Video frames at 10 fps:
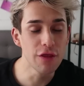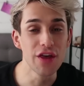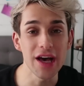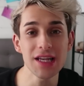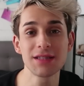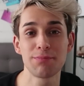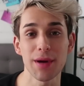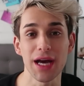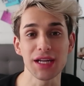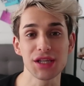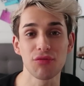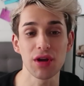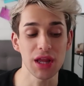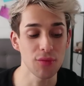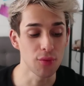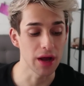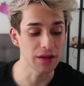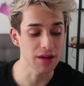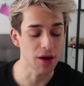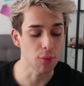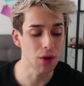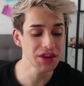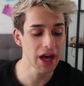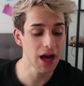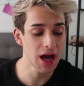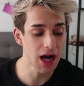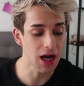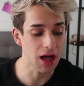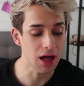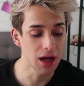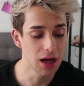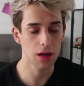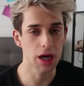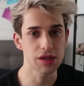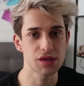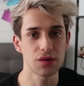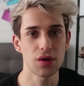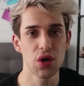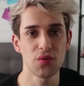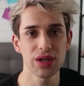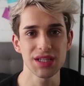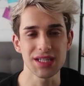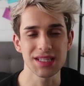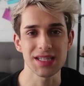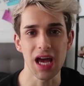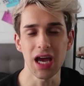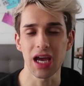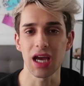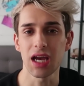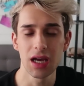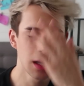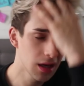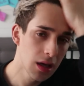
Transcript: This bitch really went there. What the hell? I don't know what to say.